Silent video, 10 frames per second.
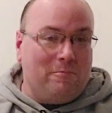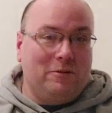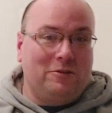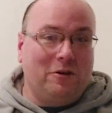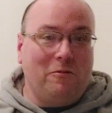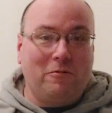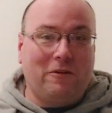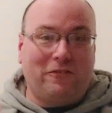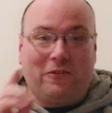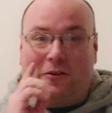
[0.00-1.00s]
But don't
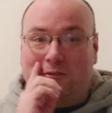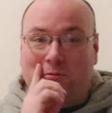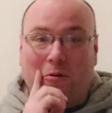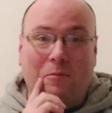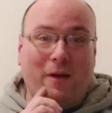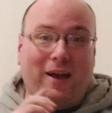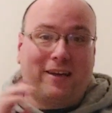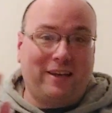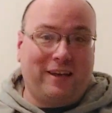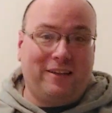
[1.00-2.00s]
worry, folks. We're
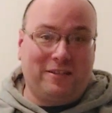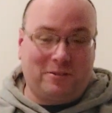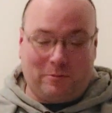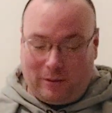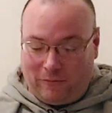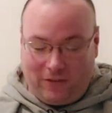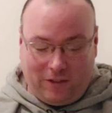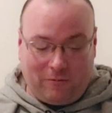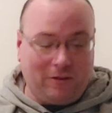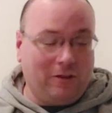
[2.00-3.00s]
back again this one. I'm
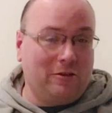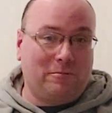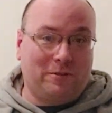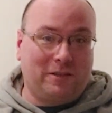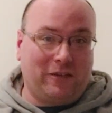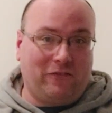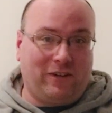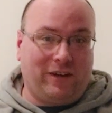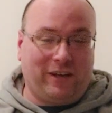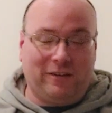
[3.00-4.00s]
feeling 100%
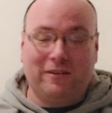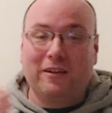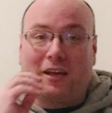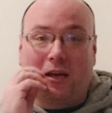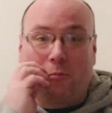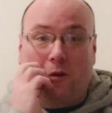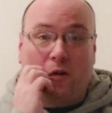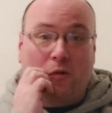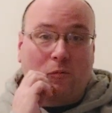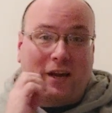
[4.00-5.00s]
fine. And we
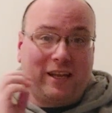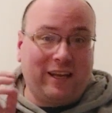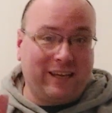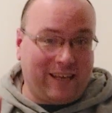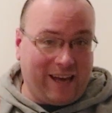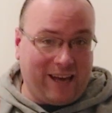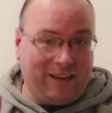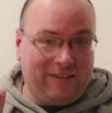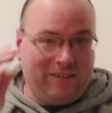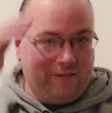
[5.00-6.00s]
are ready
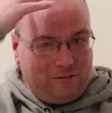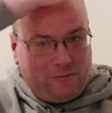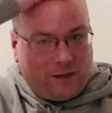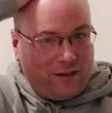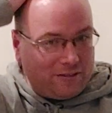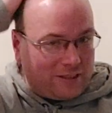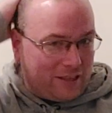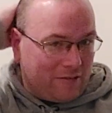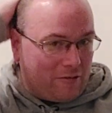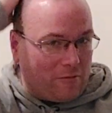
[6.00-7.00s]
again. Ooh, my hair's
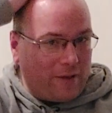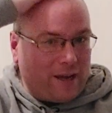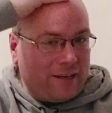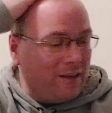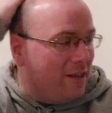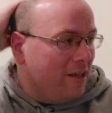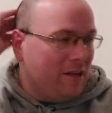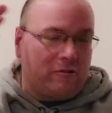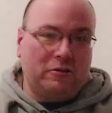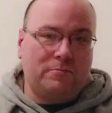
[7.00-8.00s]
kind of growing back.
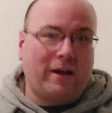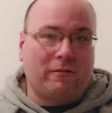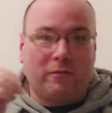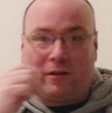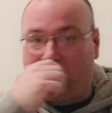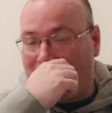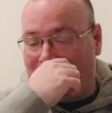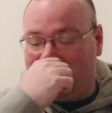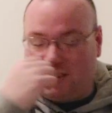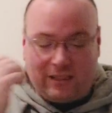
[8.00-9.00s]
Grows back really
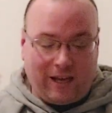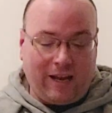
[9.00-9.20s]
fast.